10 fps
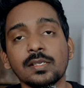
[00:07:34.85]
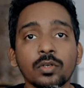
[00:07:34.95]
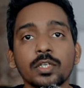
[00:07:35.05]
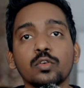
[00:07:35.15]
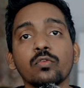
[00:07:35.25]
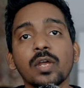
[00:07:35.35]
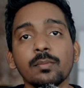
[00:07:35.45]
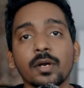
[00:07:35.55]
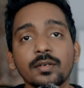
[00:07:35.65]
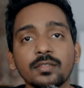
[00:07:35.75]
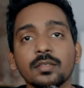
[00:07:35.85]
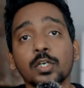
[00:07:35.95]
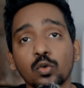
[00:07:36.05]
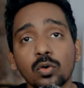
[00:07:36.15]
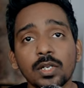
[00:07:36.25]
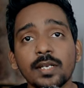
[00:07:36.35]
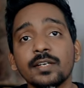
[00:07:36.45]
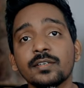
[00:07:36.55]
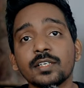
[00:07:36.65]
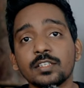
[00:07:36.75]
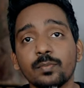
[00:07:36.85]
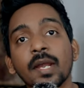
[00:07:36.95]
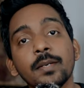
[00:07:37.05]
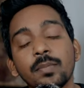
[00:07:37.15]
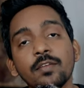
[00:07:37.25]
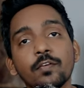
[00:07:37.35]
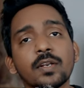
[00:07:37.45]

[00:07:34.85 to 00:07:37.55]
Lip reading: Over the 12 months, the total interest might be,